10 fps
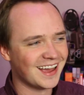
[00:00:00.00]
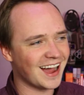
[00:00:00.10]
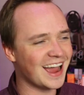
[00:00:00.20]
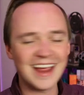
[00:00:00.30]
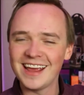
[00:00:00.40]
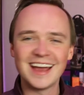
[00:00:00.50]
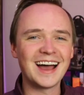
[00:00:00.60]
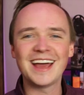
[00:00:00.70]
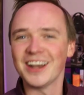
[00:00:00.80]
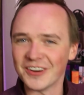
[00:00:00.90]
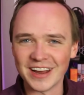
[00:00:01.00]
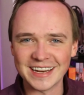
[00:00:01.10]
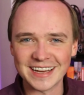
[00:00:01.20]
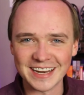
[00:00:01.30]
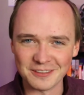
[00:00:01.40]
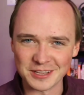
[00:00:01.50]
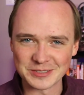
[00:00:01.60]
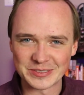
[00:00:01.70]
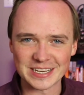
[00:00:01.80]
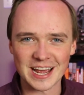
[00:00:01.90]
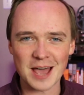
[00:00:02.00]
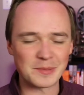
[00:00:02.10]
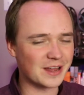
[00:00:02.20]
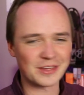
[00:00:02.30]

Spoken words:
I had no idea any of this was gonna happen.